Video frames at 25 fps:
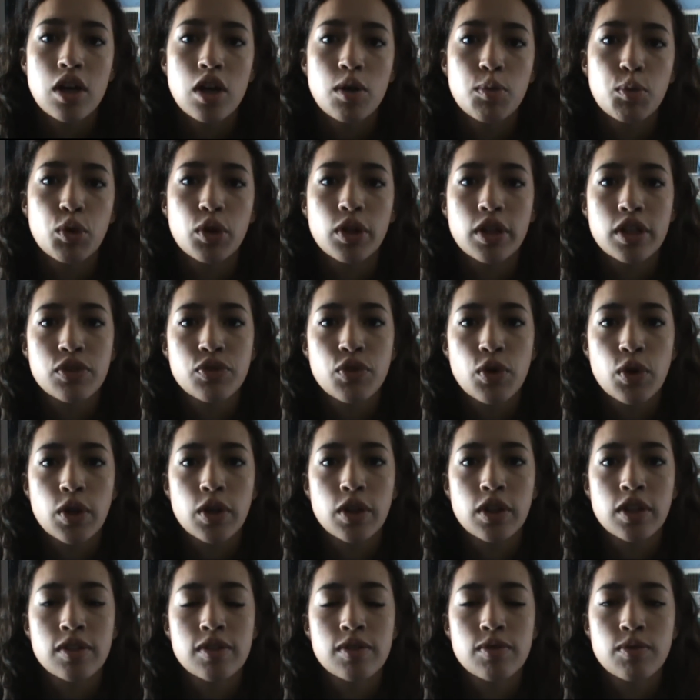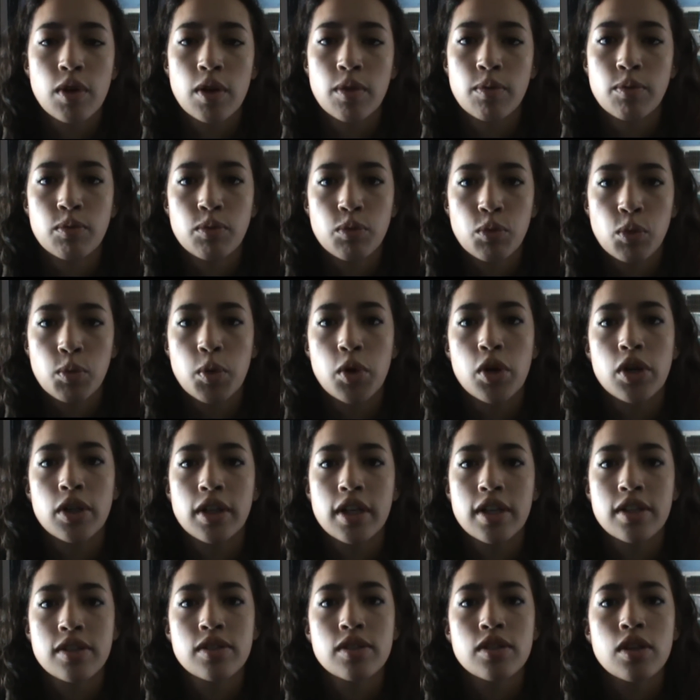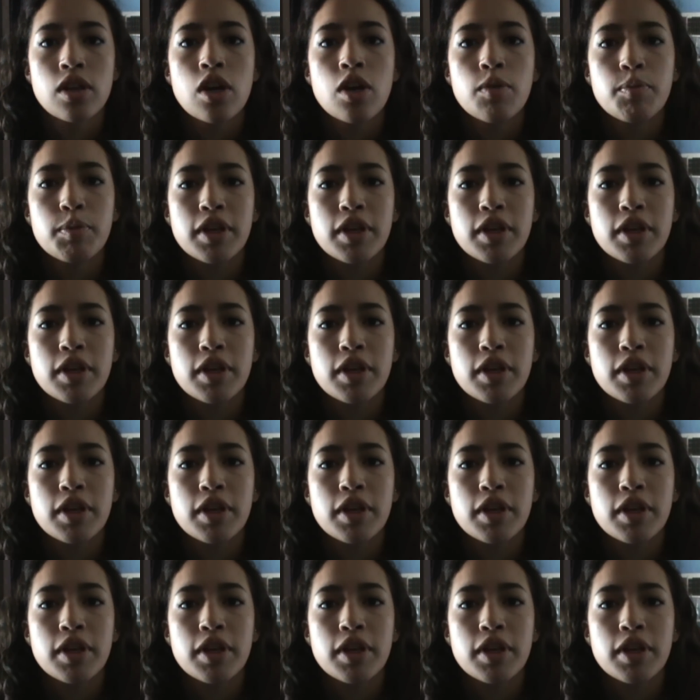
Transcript: and more or less